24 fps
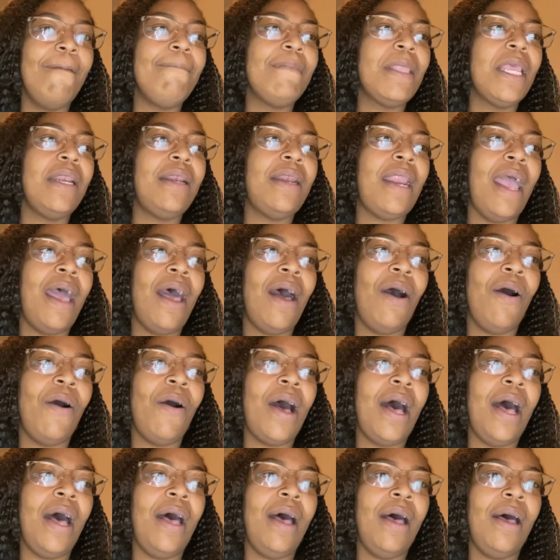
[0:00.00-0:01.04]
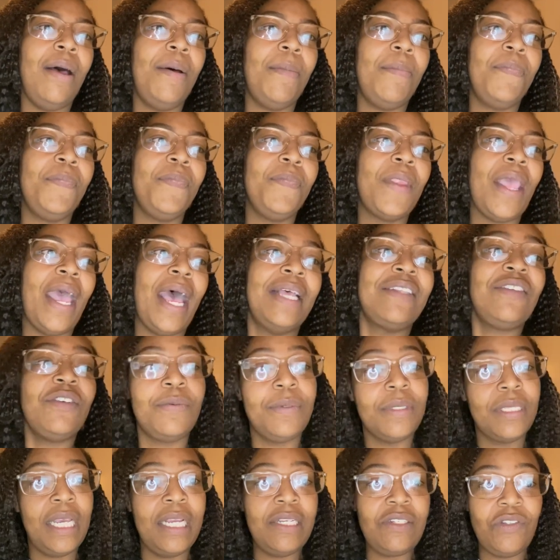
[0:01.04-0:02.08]
Now, as it
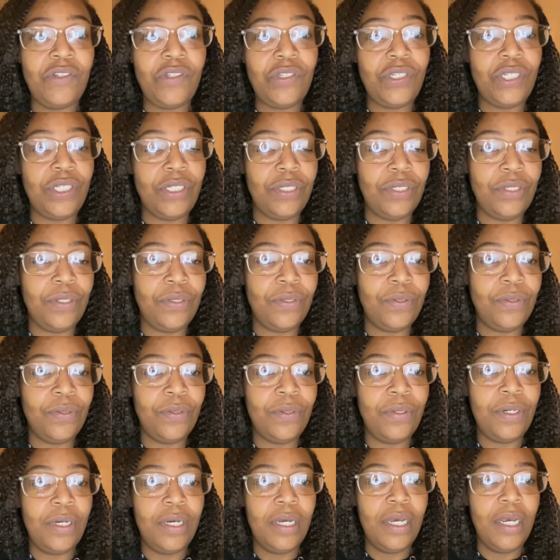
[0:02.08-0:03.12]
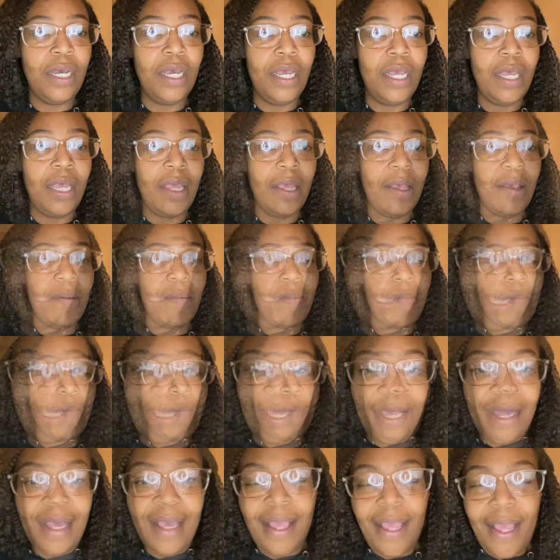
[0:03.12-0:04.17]
relates to
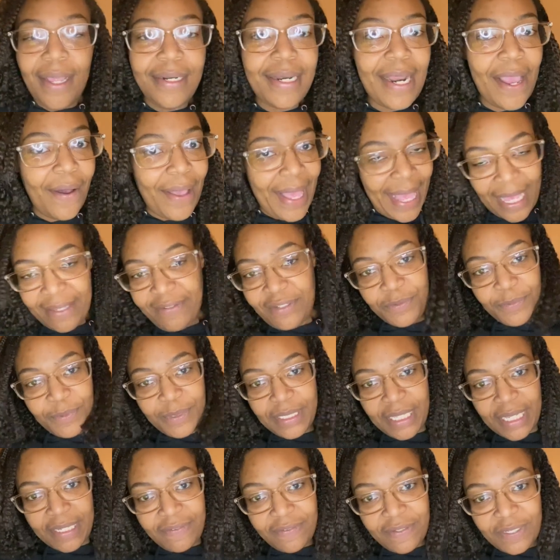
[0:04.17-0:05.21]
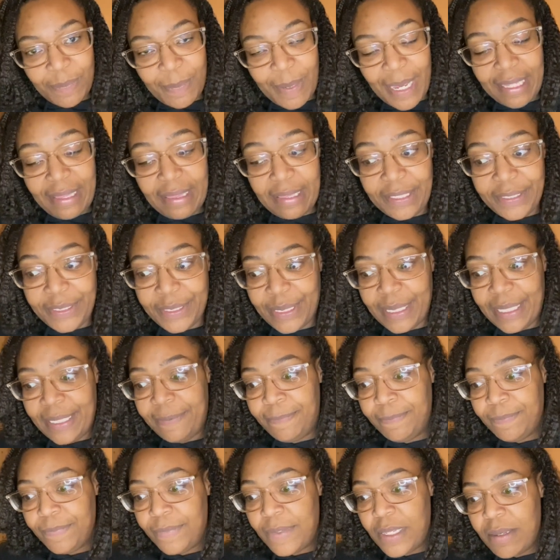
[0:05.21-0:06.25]
my theory,
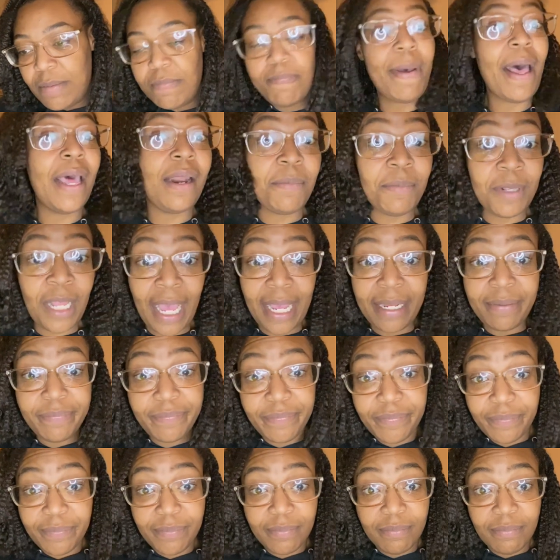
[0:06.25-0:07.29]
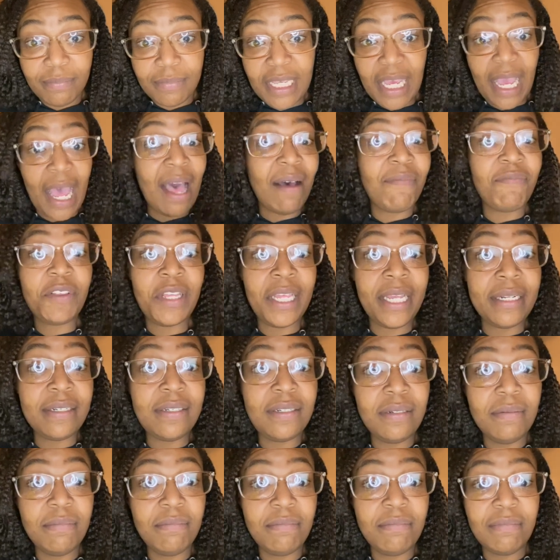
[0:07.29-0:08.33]
bottom line, conflict
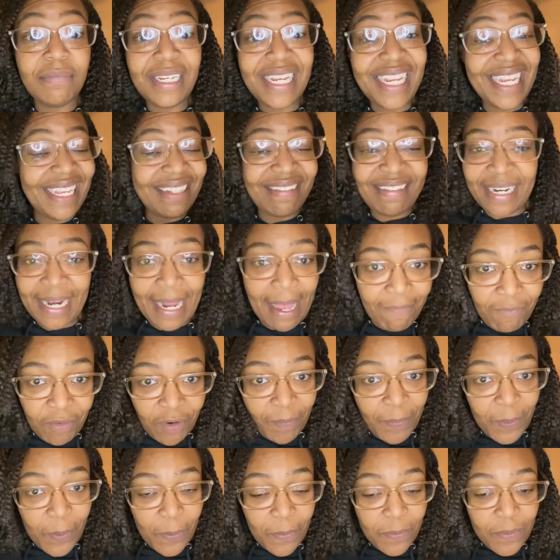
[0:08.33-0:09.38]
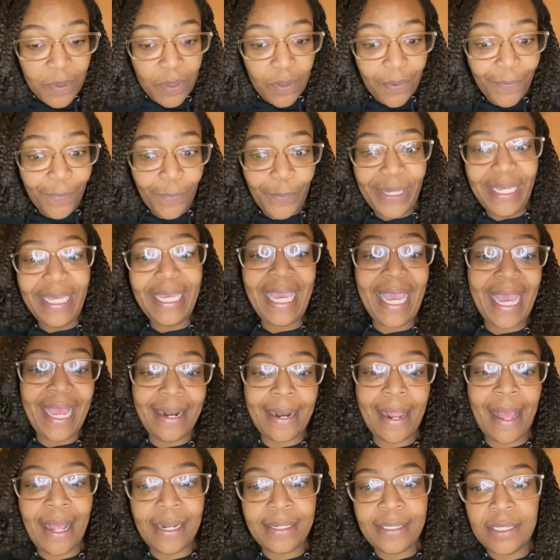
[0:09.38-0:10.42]
is inevitable. We
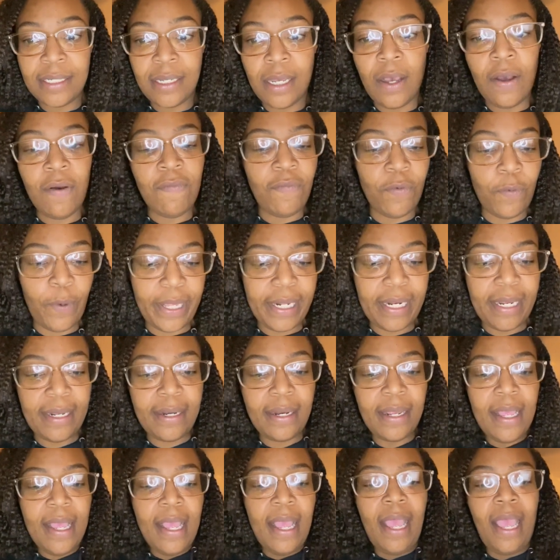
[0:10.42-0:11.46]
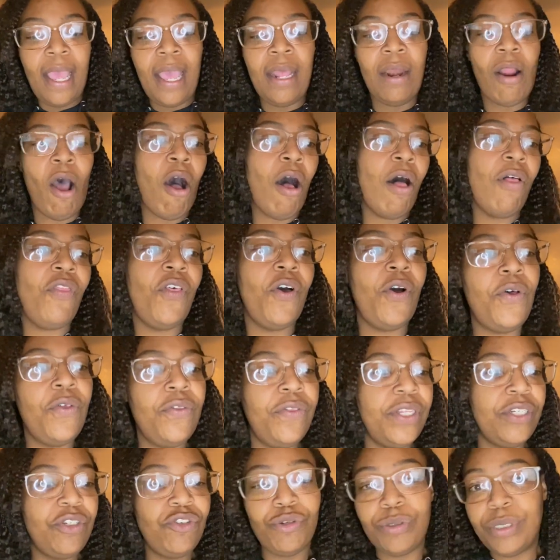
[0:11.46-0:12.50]
cannot avoid it. And although
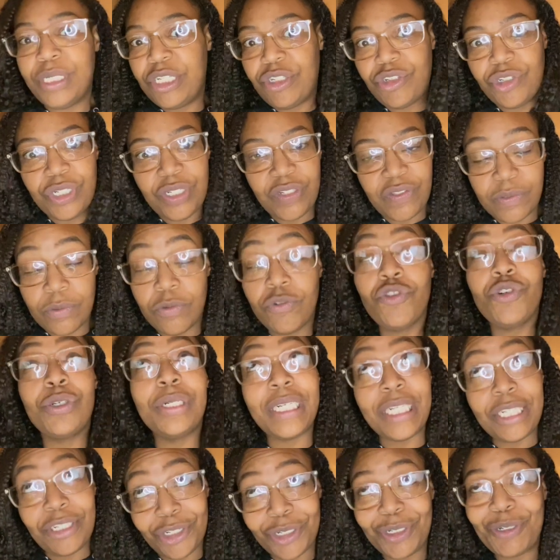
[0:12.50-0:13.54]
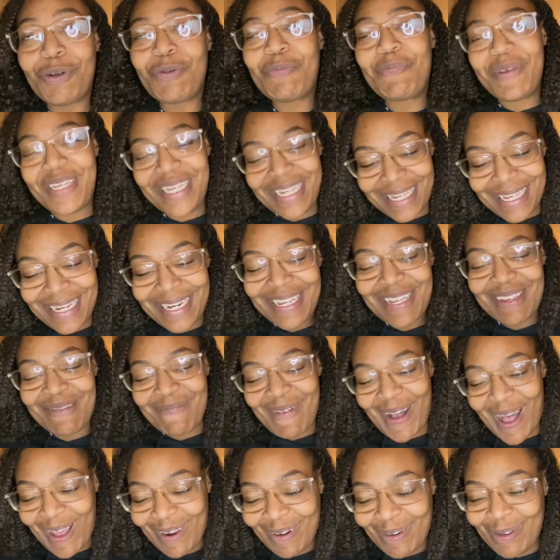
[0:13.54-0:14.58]
the traditional business
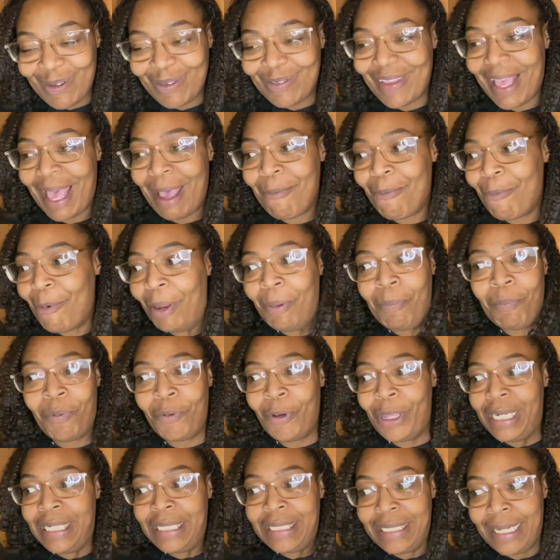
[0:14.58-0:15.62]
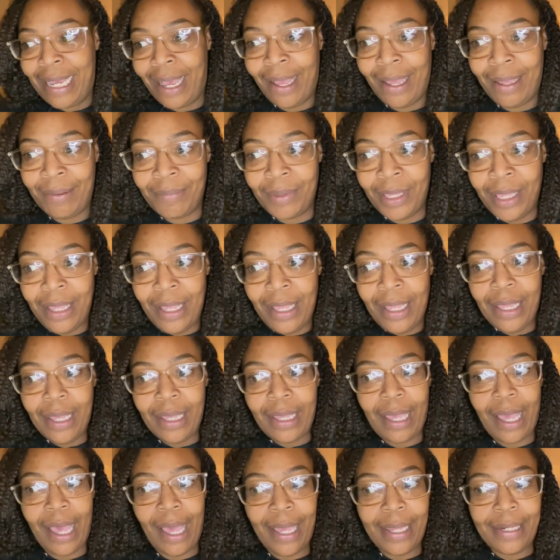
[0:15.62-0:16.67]
models at one point in time
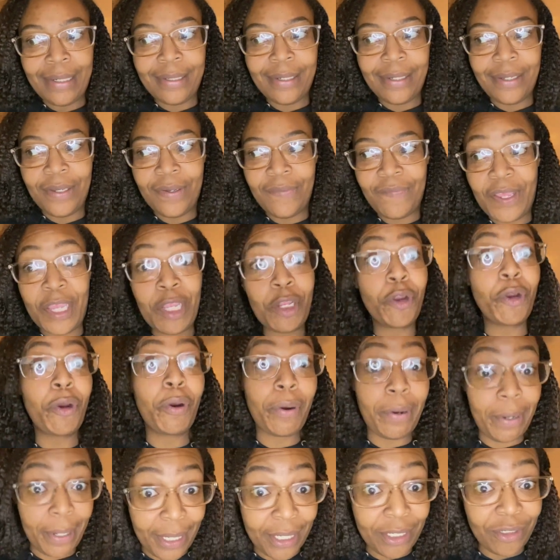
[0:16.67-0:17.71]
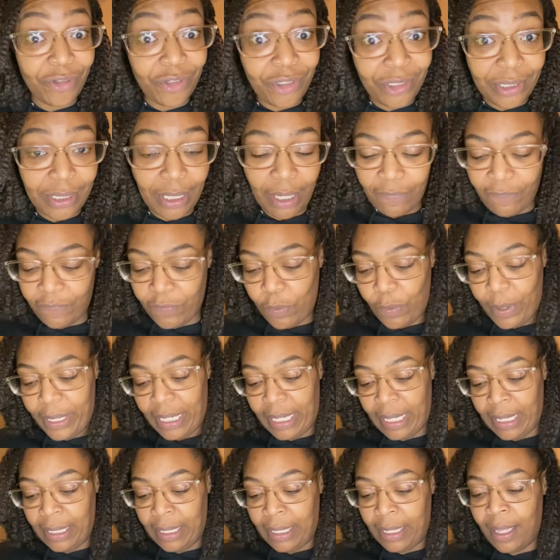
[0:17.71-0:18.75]
kind of encouraged
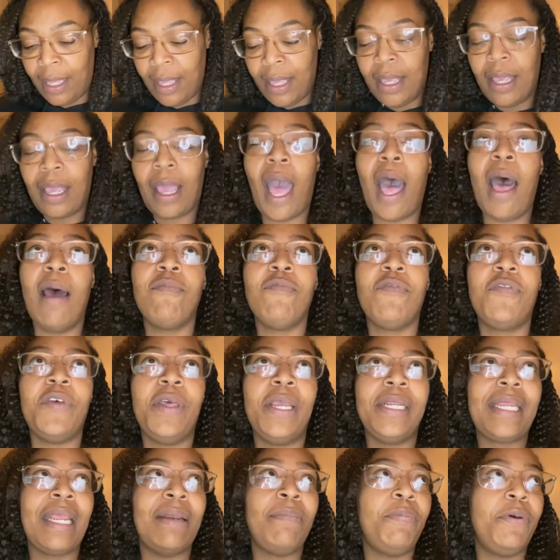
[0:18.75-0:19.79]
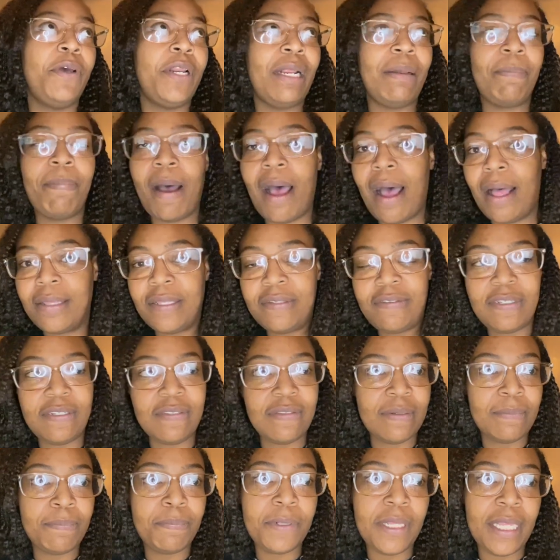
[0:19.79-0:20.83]
avoiding conflict and putting policies
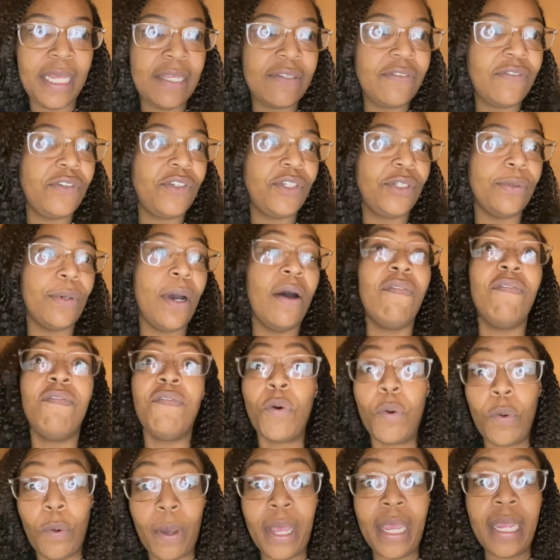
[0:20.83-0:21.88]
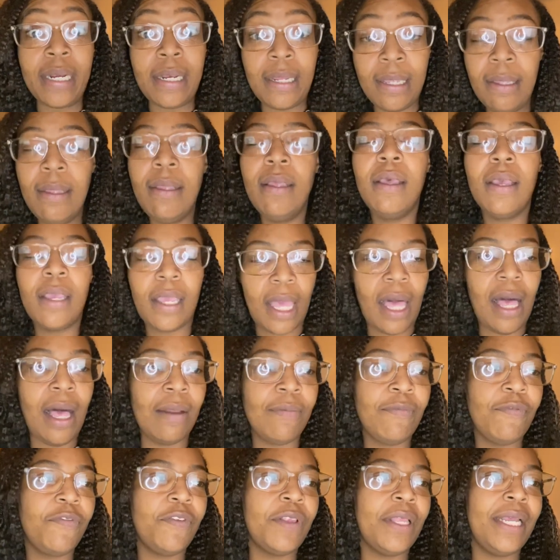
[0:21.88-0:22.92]
in place to avoid
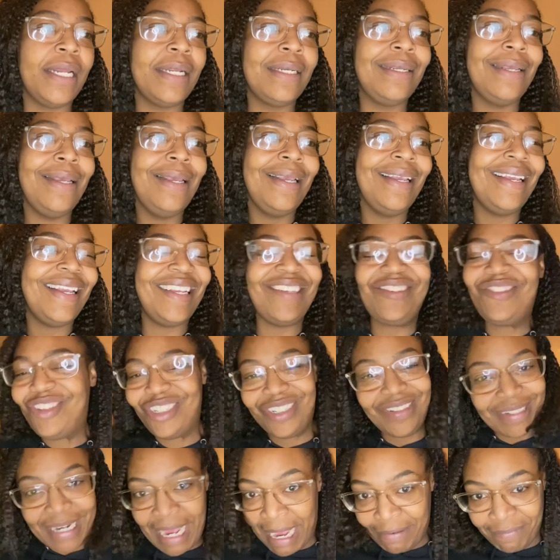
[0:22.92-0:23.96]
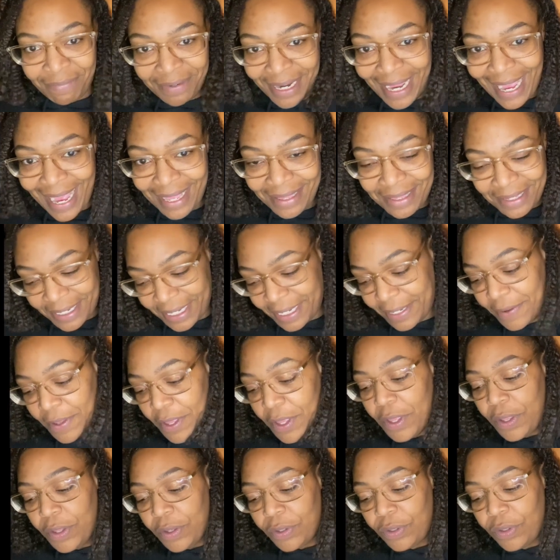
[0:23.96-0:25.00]
conflict, it's just not reality.
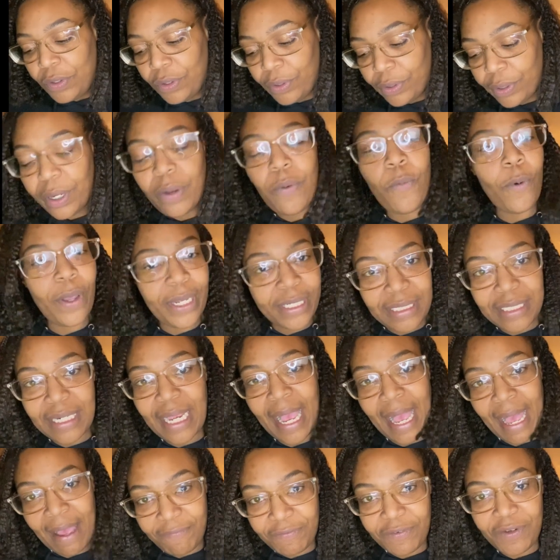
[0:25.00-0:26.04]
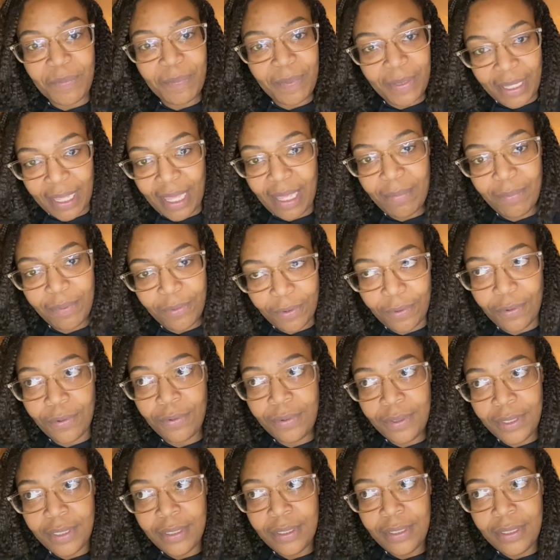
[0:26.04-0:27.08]
You're going to have to be able
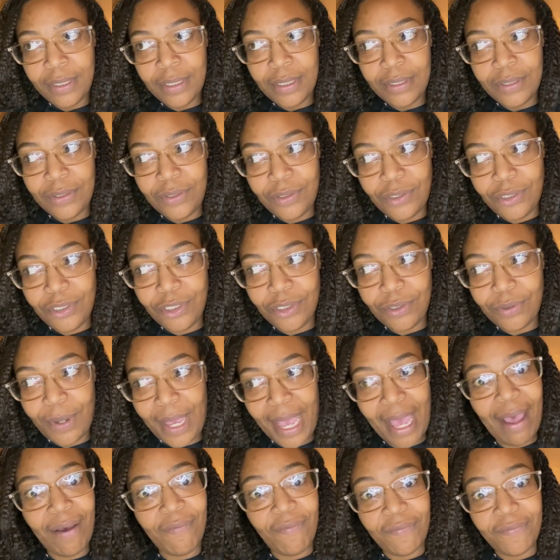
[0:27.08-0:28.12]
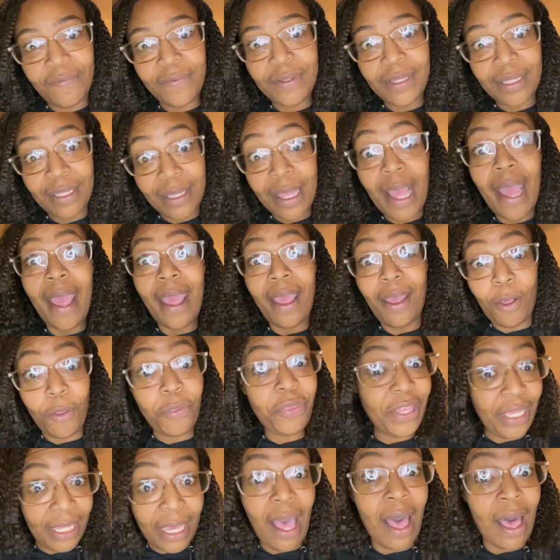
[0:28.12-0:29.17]
to have
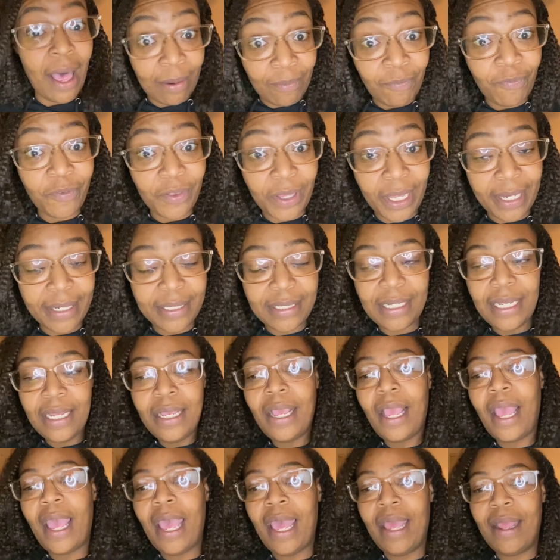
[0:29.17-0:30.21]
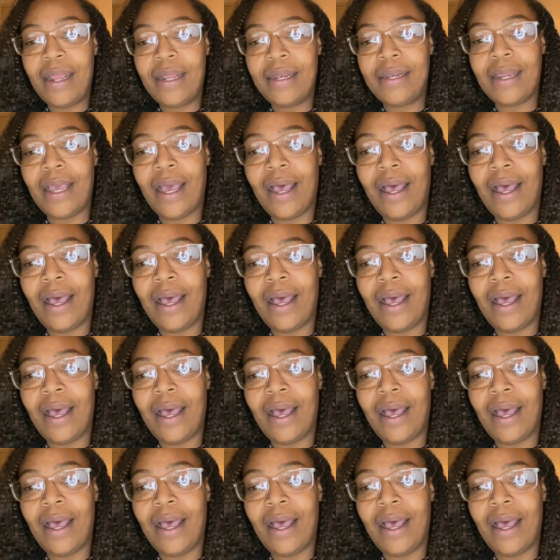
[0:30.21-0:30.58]
healthy conflict. And